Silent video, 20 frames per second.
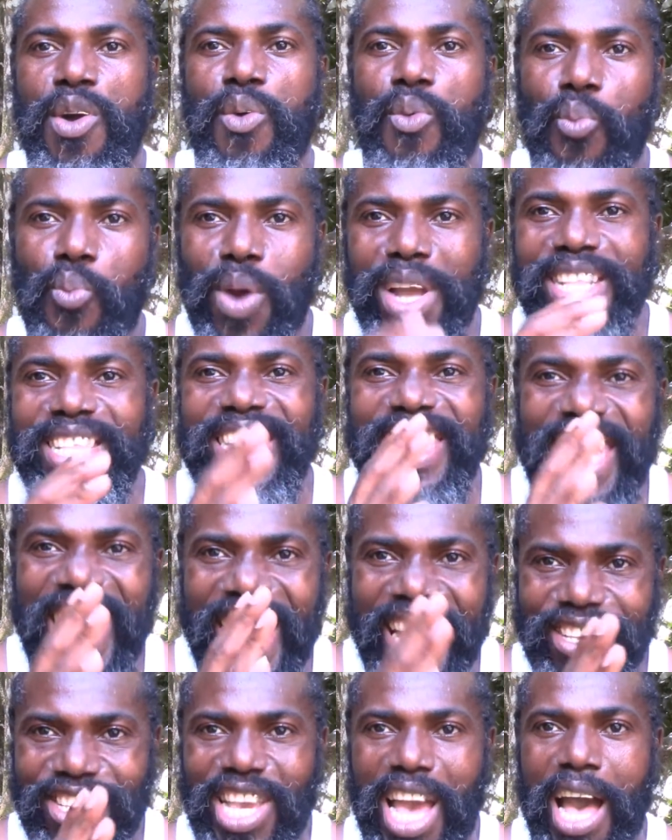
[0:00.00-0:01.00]
with
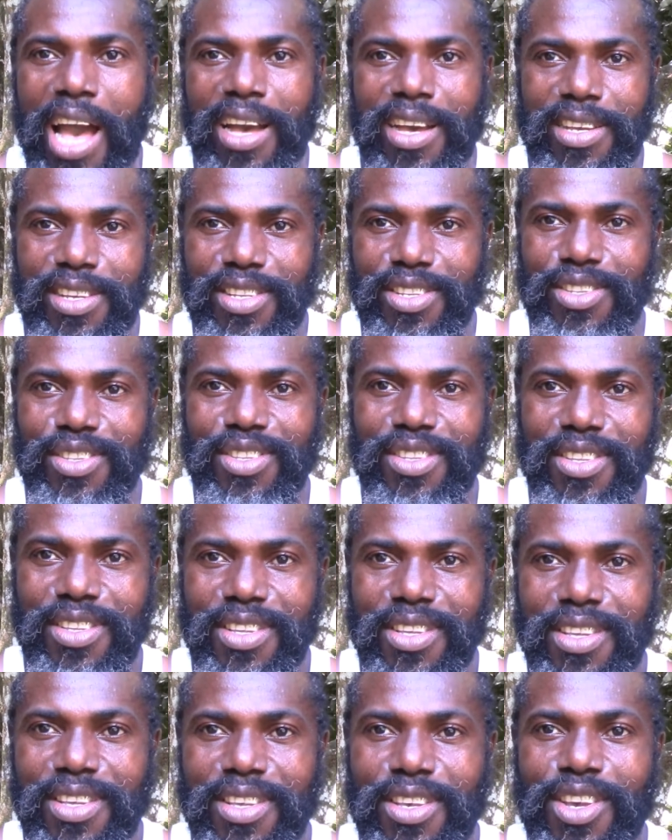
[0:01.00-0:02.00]
nature
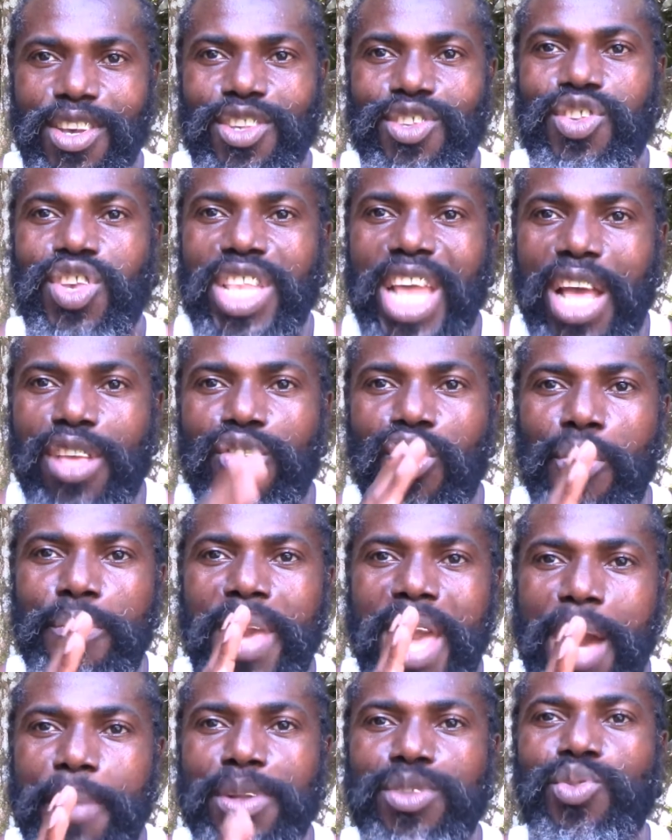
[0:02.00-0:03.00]
so that you will be
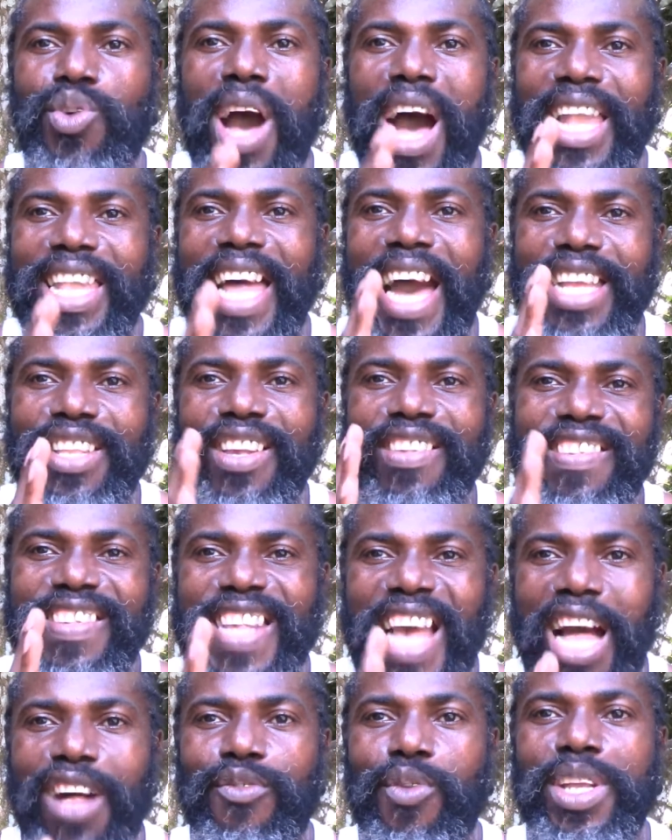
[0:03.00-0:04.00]
able to align
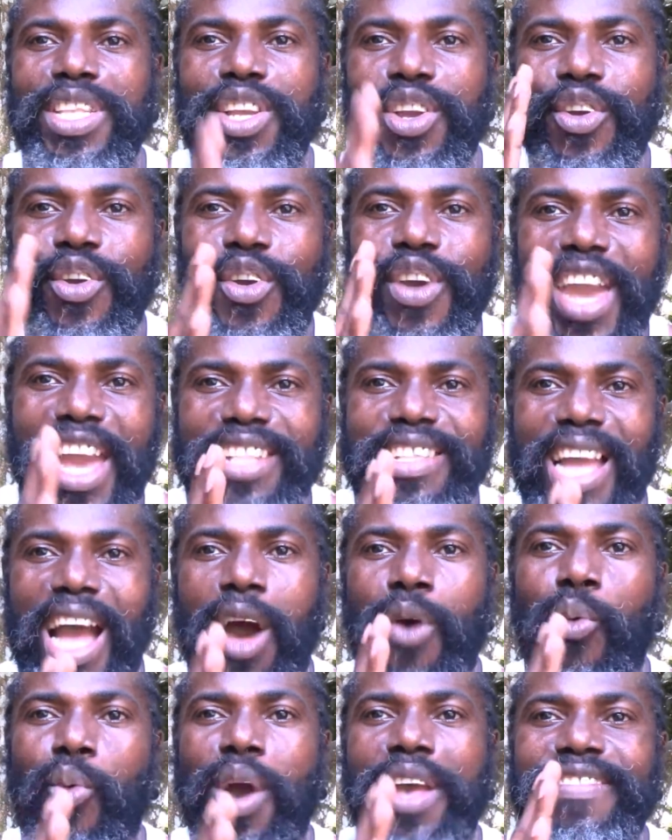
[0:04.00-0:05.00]
yourself with the creator
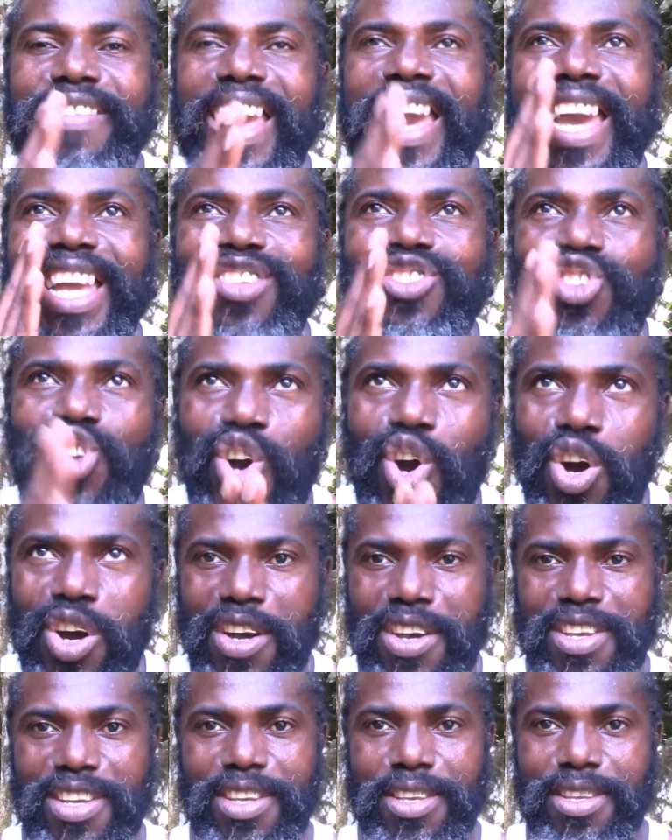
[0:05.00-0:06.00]
who is in you
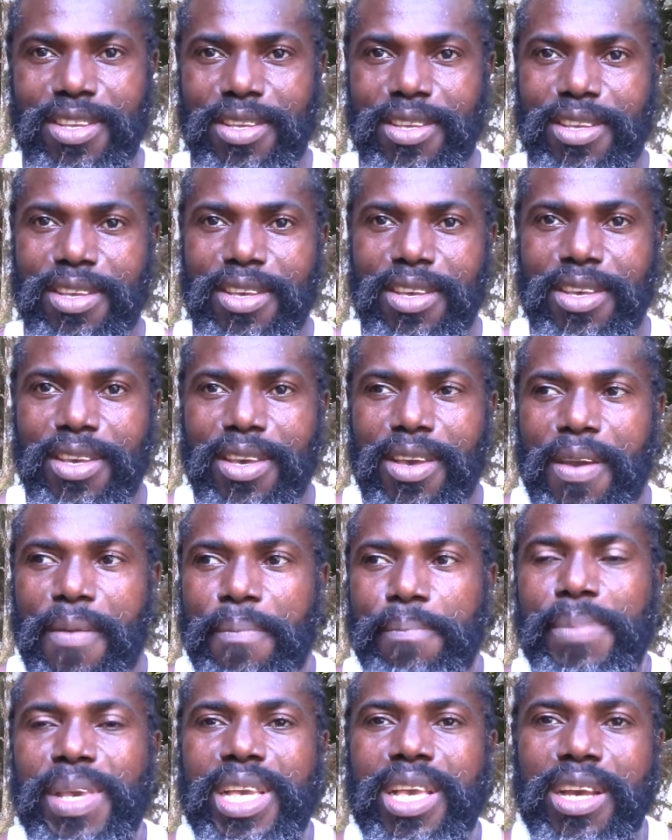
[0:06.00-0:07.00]

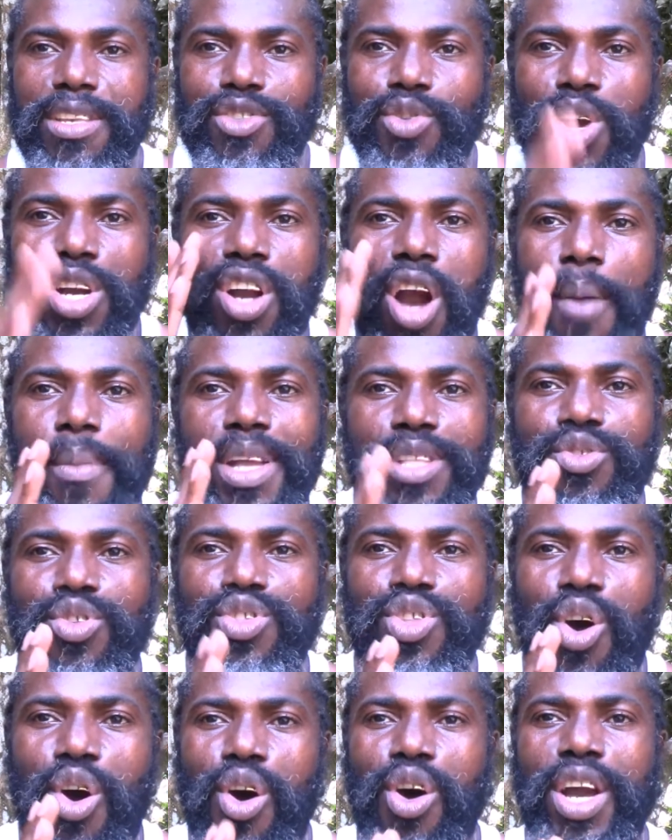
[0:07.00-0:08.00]
because you are coming to
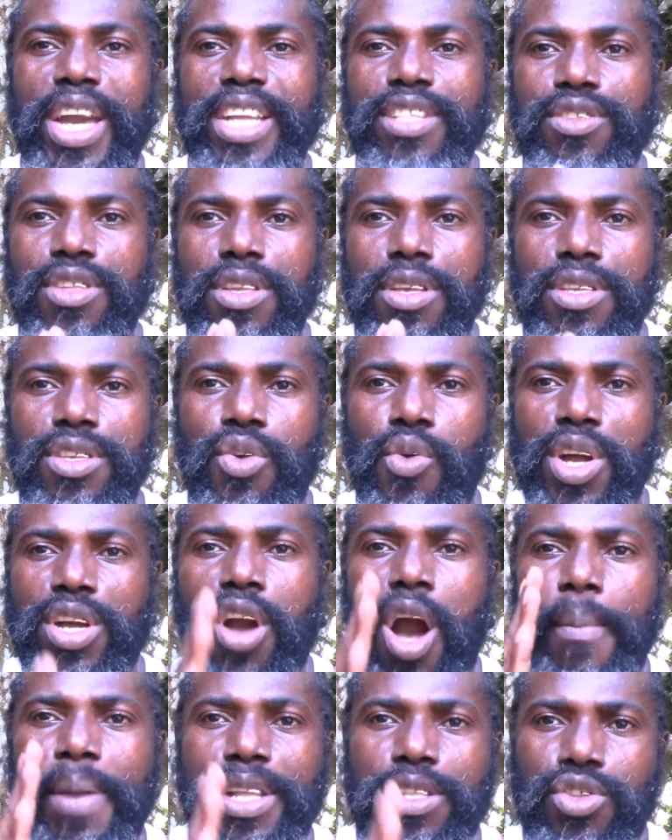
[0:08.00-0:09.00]
know and you are
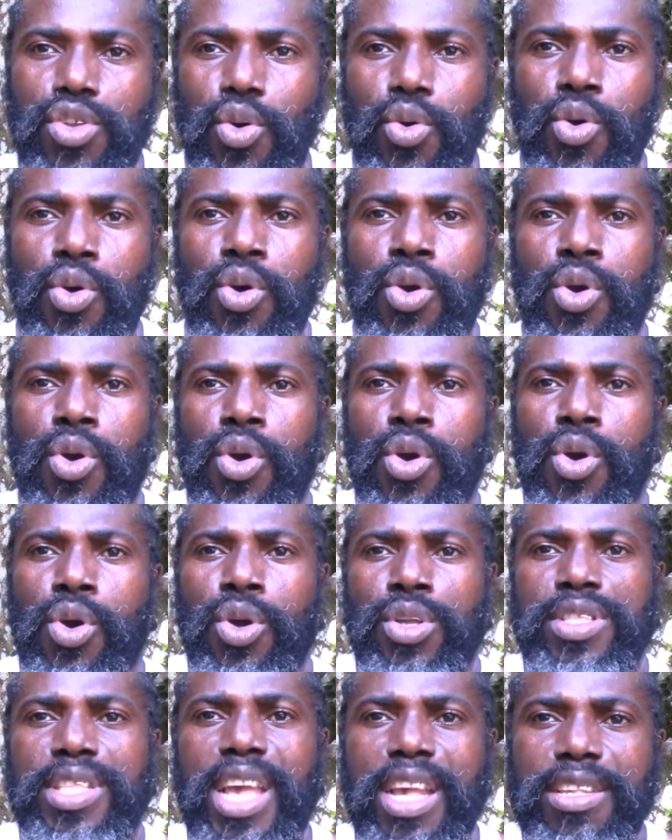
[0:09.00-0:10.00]
coming to
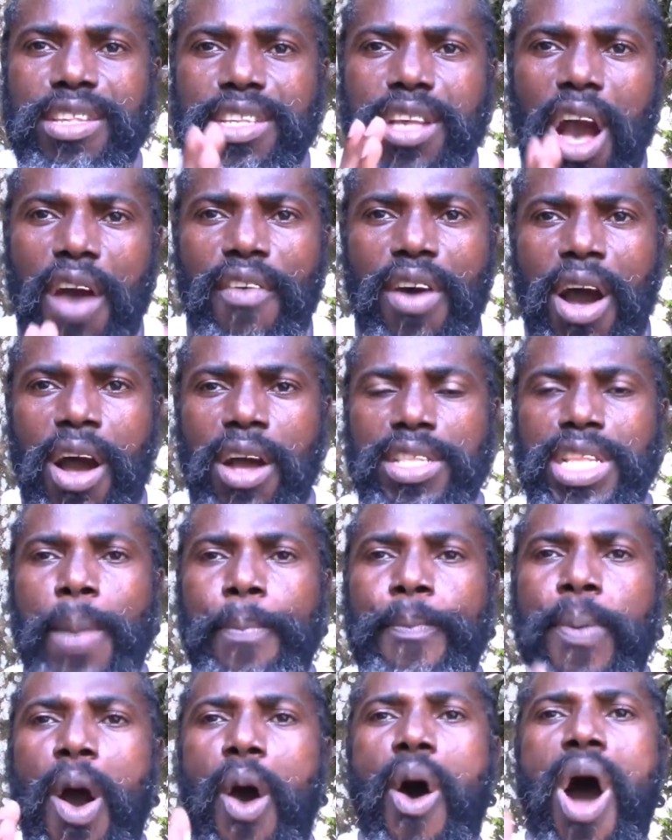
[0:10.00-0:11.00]
discover the
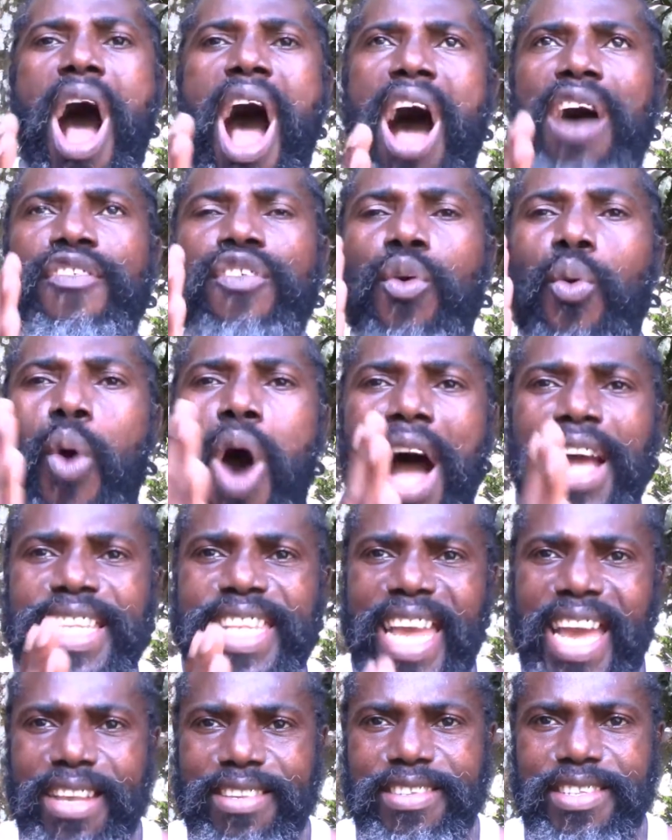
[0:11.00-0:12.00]
power of
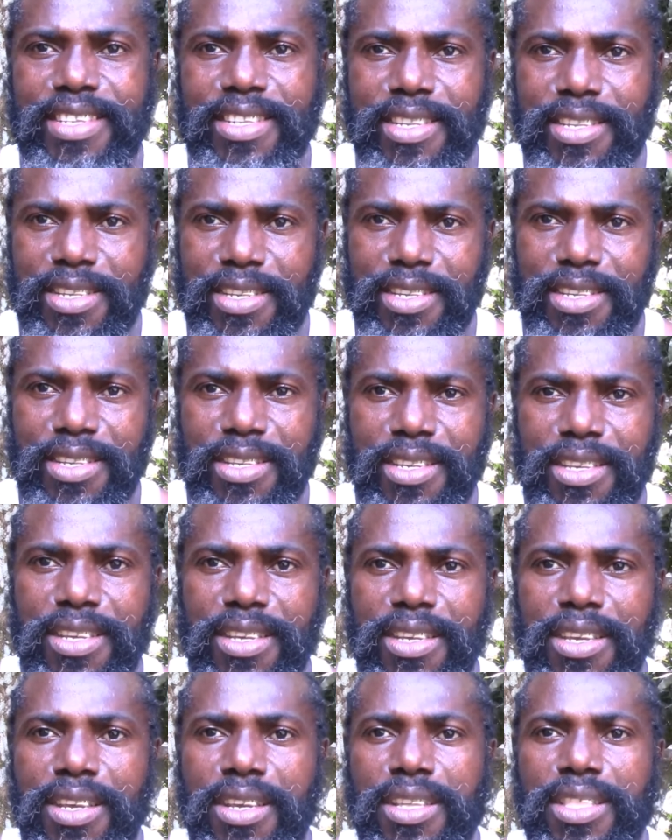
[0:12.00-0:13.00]
oneness
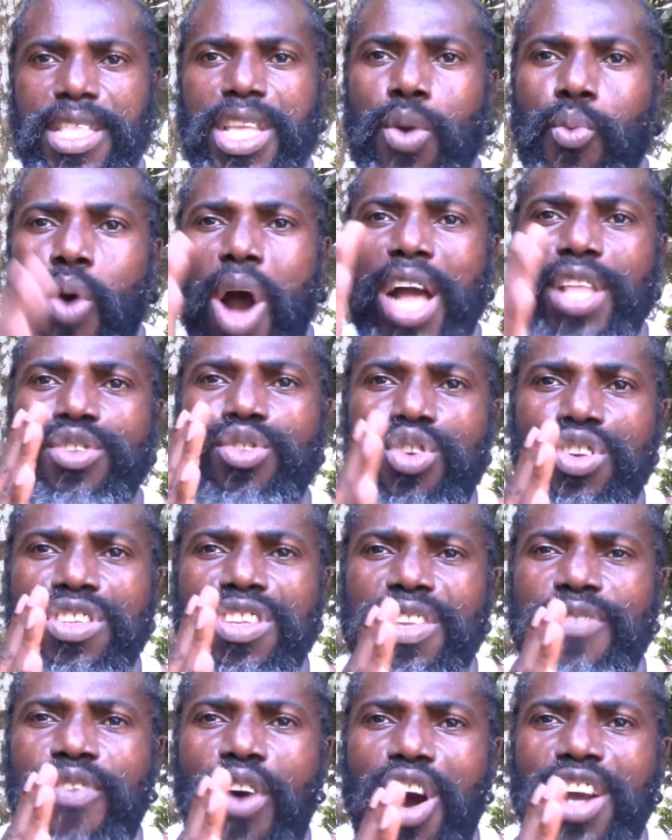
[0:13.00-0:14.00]
the one
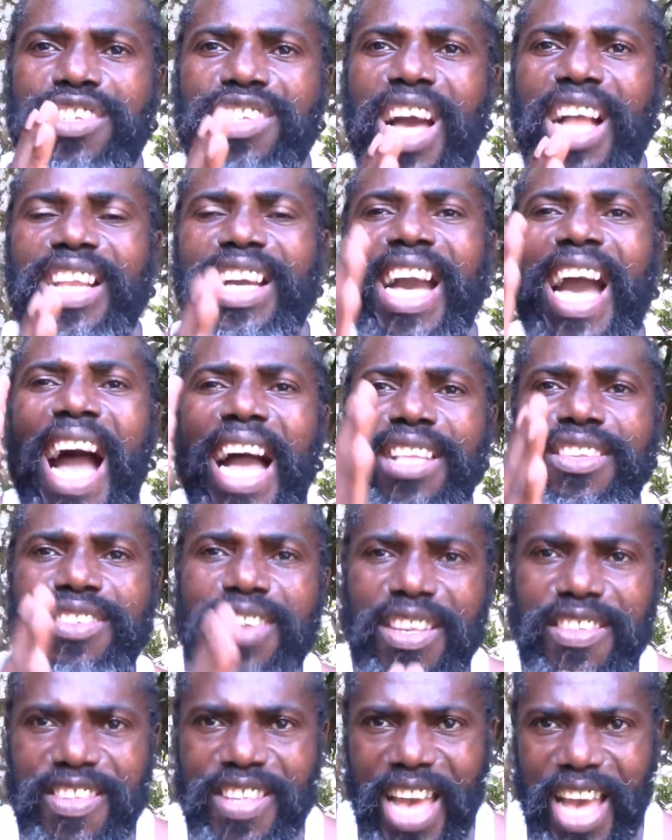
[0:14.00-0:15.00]
universal
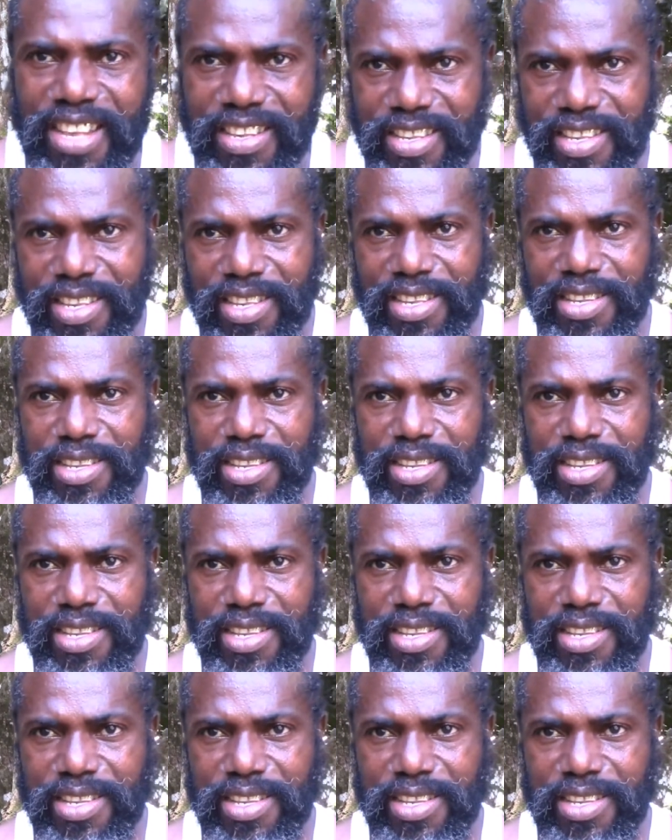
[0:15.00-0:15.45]
consciousness